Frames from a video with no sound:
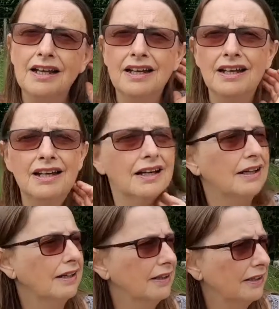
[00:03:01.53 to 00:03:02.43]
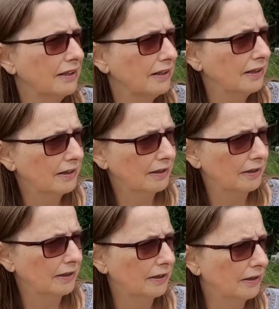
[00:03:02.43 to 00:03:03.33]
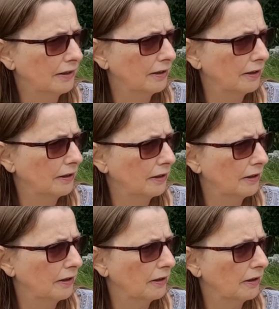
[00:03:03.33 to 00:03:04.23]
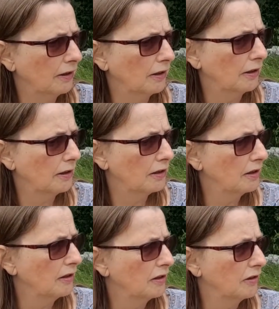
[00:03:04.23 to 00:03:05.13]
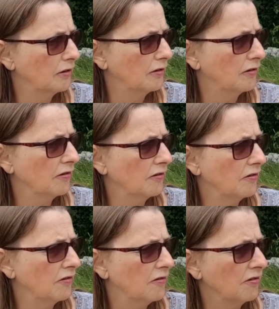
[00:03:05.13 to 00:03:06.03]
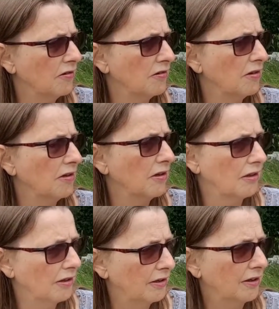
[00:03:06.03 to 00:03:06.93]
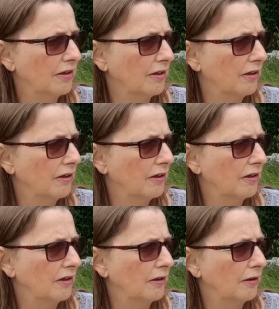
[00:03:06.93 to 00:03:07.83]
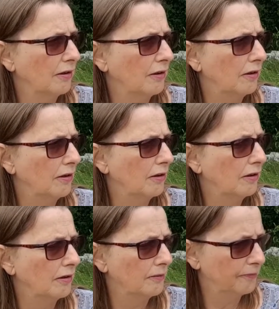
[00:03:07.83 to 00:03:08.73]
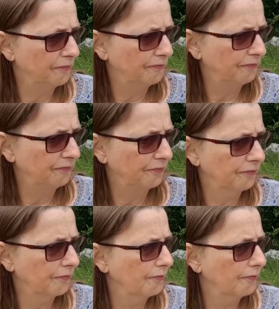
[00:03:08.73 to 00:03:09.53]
[no speech]